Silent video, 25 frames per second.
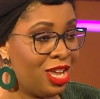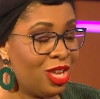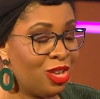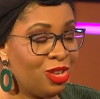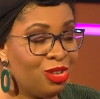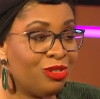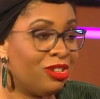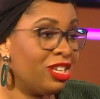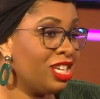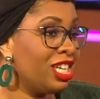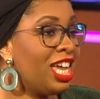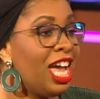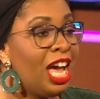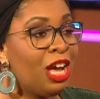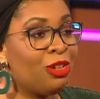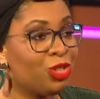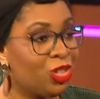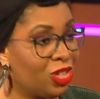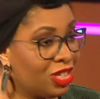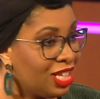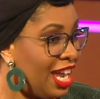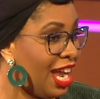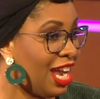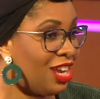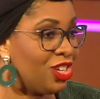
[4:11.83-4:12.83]
you can count
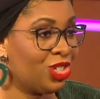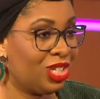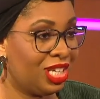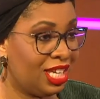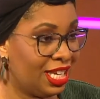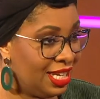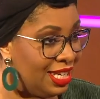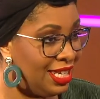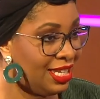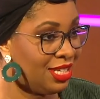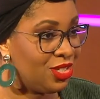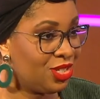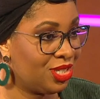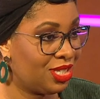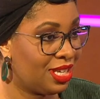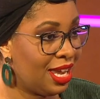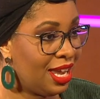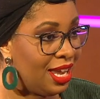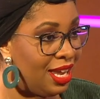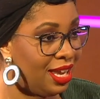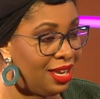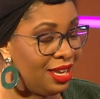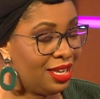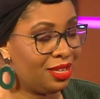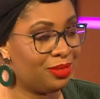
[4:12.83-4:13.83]
on cashing in each day.